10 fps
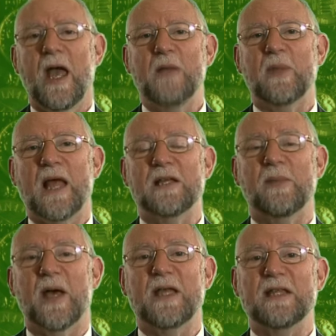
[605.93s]
and plan to
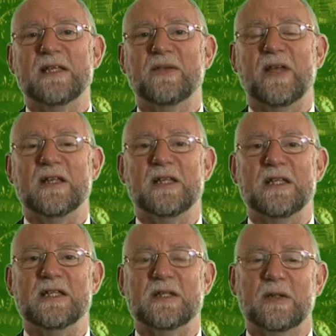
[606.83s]
pay
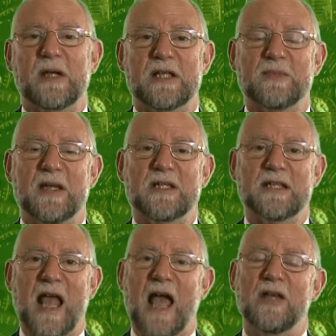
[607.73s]
these
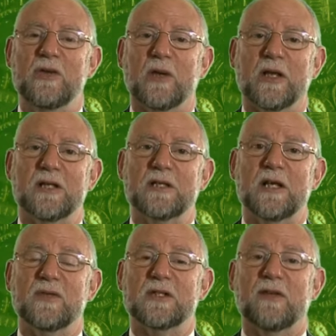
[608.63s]
expenses annually and
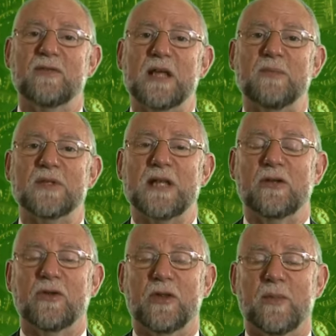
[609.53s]
save yourself
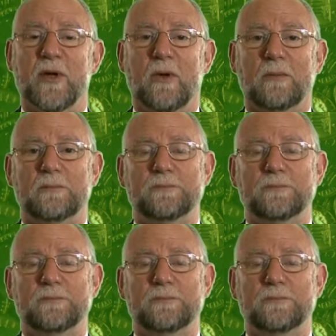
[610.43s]
10% on the bill?